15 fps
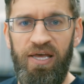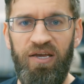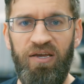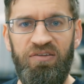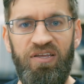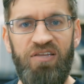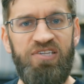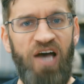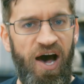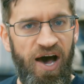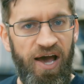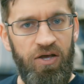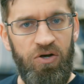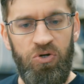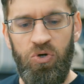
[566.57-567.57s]
in the
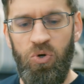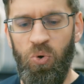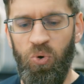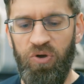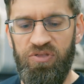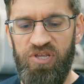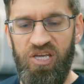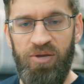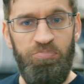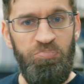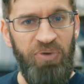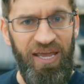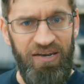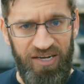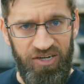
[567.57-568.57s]
tile or the
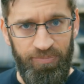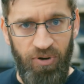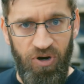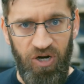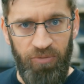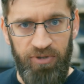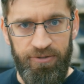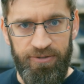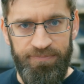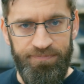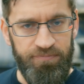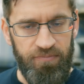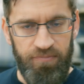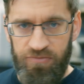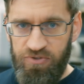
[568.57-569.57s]
painting department.
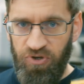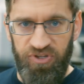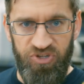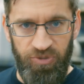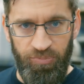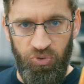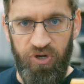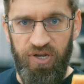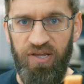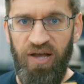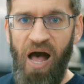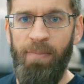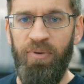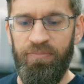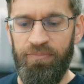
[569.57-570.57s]
So these are pretty
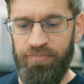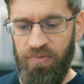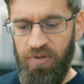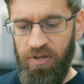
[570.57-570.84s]
common.